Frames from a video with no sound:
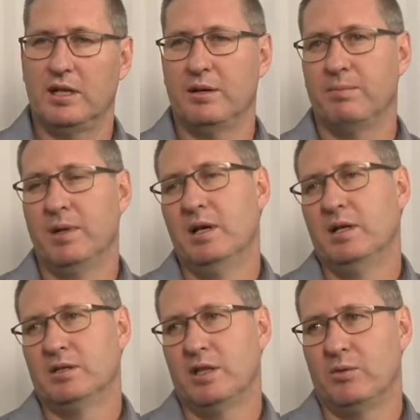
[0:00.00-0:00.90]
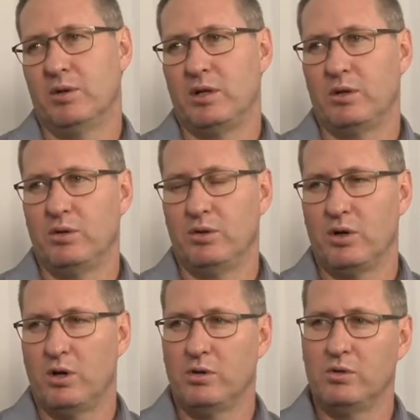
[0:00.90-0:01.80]
Um, so that would include
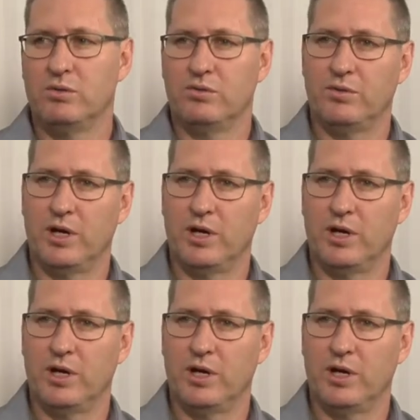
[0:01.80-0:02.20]
coal,